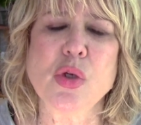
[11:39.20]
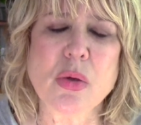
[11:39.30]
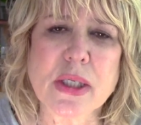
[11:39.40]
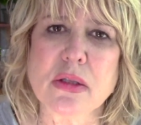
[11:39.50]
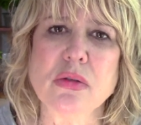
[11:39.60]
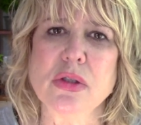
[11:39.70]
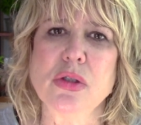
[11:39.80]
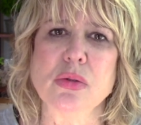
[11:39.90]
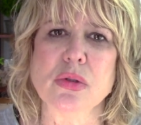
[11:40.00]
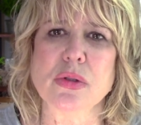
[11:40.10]
Go get those
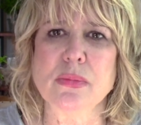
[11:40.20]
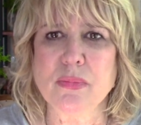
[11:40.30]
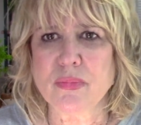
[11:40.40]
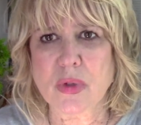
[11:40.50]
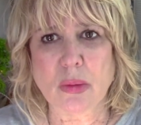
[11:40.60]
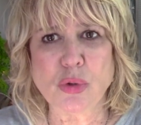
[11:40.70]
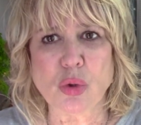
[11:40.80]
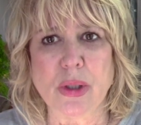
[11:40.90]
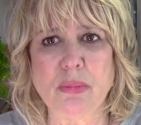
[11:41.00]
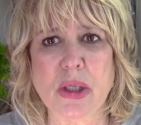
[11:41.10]
tools. Come
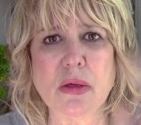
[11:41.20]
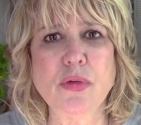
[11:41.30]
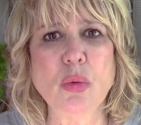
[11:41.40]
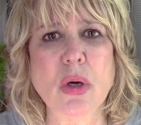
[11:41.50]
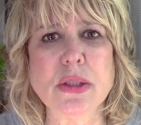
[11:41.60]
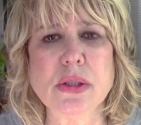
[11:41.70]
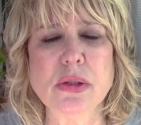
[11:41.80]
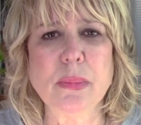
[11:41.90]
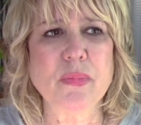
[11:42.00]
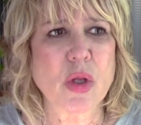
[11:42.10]
join me if you want
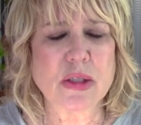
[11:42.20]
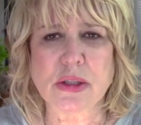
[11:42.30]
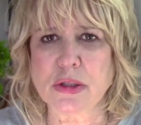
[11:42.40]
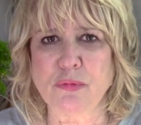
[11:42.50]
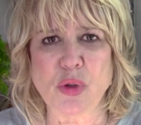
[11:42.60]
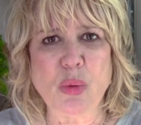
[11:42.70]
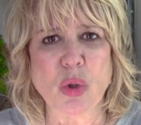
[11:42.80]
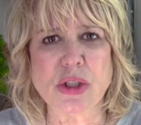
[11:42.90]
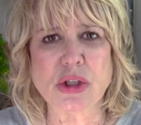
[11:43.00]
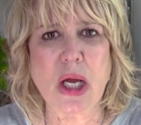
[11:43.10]
to. This is a free
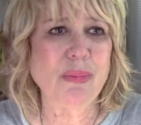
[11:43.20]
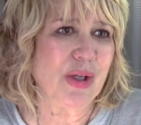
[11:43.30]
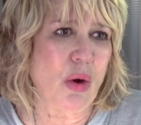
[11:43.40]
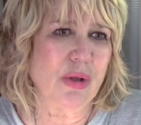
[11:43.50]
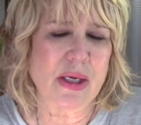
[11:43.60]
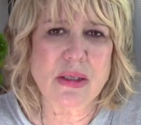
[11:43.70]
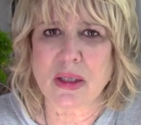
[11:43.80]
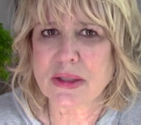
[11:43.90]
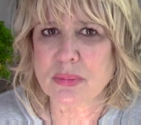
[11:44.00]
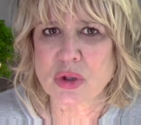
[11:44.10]
workshop. You don't like it,
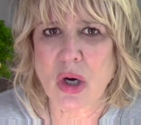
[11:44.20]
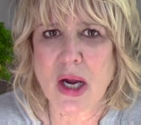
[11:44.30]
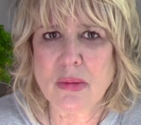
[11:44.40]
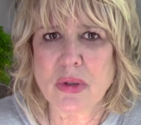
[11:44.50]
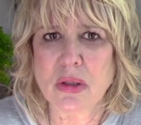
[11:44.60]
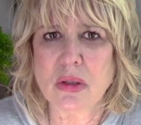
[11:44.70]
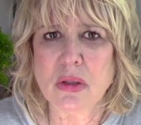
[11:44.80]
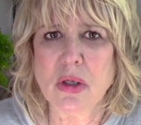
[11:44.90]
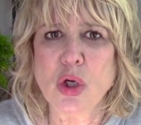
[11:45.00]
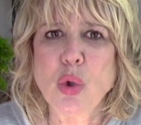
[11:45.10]
unsubscribe.
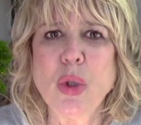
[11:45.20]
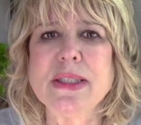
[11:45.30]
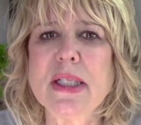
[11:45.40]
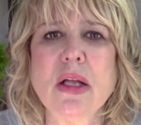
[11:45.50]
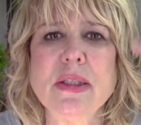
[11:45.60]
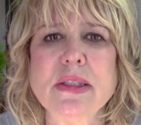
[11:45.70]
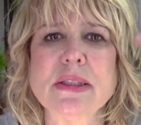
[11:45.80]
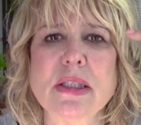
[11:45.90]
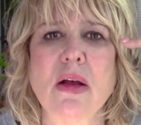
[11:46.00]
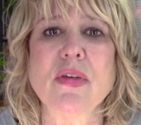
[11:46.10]
Quit telling
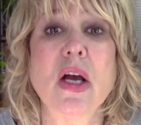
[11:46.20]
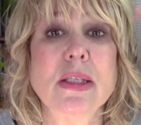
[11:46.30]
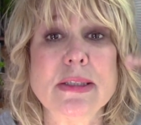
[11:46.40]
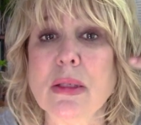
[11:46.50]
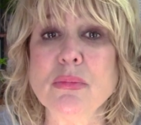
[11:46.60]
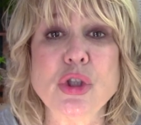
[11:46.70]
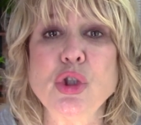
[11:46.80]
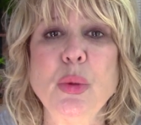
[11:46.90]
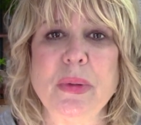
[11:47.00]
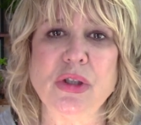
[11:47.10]
yourself some
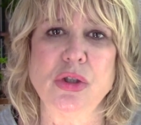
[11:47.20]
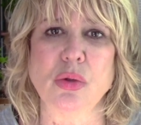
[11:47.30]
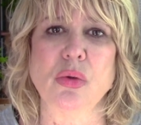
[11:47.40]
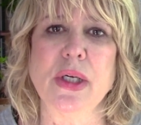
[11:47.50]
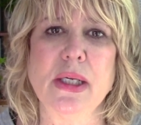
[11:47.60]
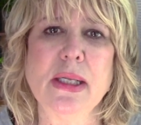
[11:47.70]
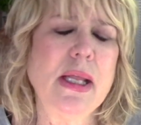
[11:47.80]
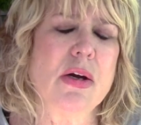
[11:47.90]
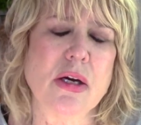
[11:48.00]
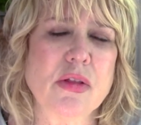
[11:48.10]
stupid story. And
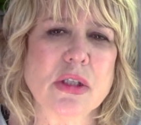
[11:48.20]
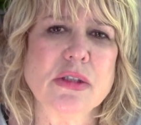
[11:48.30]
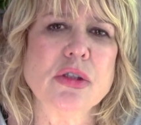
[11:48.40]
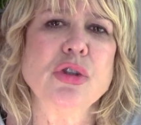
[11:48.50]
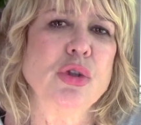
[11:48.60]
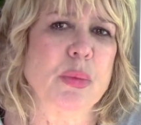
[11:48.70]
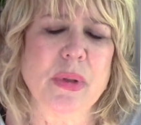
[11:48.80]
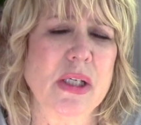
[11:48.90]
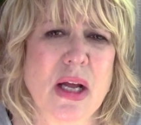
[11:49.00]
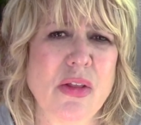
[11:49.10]
they're, they're, they're
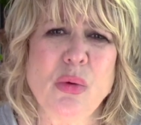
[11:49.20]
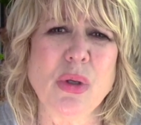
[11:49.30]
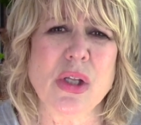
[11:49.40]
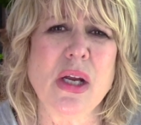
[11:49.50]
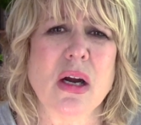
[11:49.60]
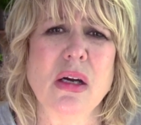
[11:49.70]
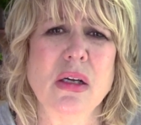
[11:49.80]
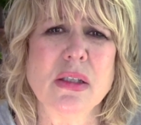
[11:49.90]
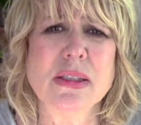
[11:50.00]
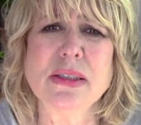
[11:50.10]
stupid now. They really are
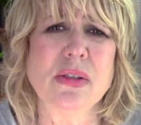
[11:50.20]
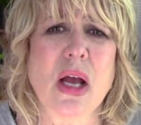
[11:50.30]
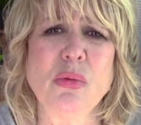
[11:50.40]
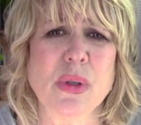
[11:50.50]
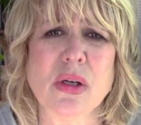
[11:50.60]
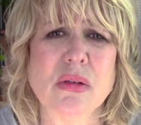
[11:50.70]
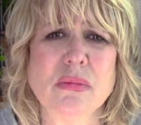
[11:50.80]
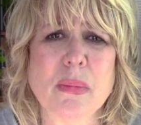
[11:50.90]
because they're not real.